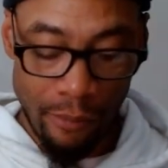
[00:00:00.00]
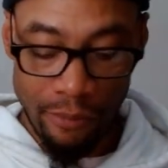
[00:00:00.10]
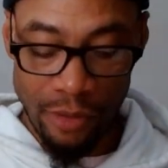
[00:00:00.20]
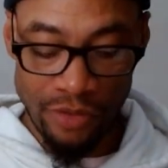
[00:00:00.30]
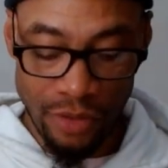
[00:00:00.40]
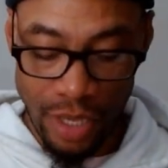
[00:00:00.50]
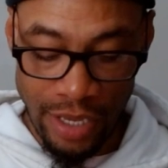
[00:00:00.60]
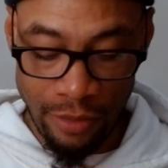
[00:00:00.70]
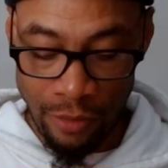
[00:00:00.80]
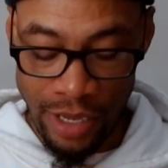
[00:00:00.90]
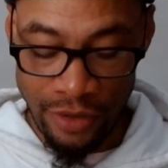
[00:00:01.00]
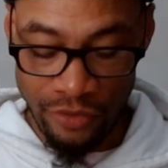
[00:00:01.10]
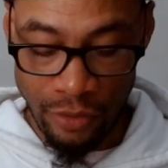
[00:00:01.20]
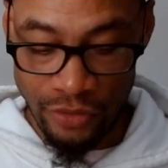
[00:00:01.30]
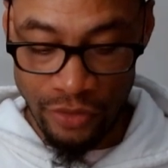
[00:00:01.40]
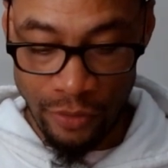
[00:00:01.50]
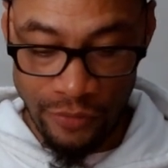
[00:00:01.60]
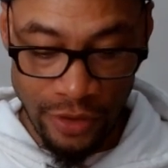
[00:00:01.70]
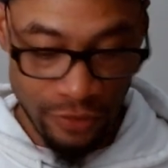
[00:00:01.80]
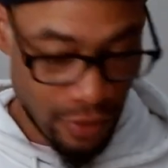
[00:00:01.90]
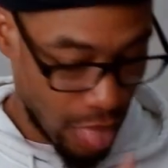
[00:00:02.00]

What's the eight of, eight of Swords in reverse?